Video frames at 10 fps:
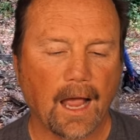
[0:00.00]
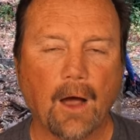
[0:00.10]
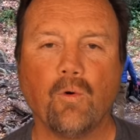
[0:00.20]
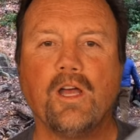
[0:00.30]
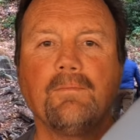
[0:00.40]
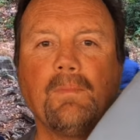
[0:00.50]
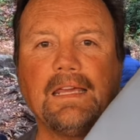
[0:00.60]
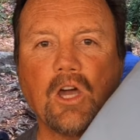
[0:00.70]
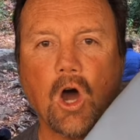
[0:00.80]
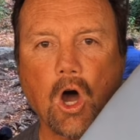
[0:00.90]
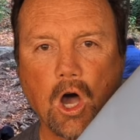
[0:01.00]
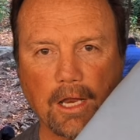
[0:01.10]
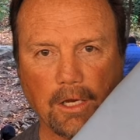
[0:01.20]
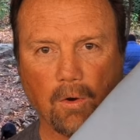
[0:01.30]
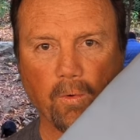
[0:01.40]
I wouldn't be
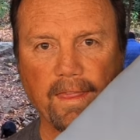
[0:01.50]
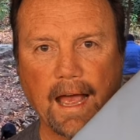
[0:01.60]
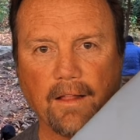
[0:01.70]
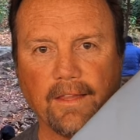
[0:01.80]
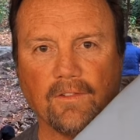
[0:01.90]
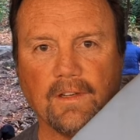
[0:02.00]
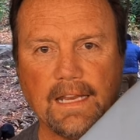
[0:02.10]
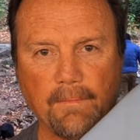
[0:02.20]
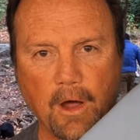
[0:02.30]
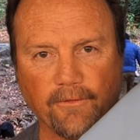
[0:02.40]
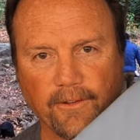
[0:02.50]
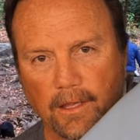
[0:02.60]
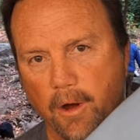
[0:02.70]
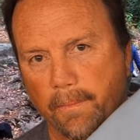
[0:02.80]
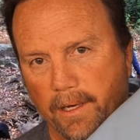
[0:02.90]
caught without this Nemo
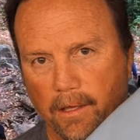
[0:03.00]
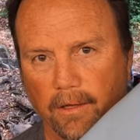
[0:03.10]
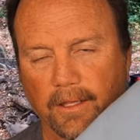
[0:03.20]
Fillo pillow.